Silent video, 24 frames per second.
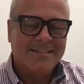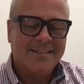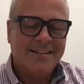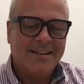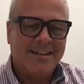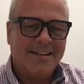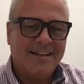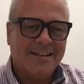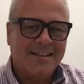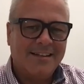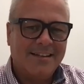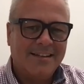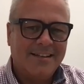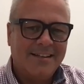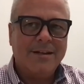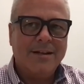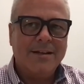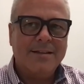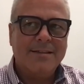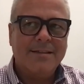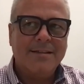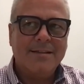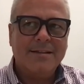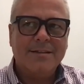Yeah,
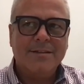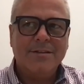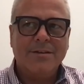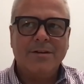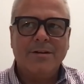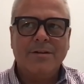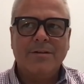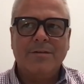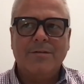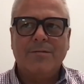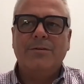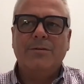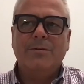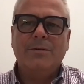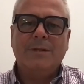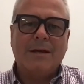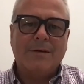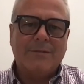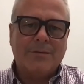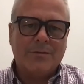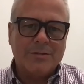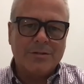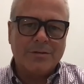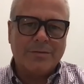I think there are two
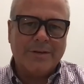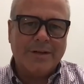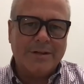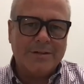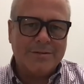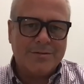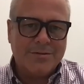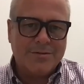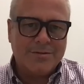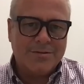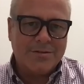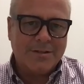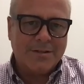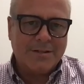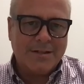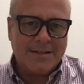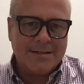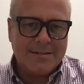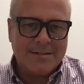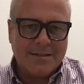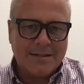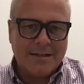levels of answers to this.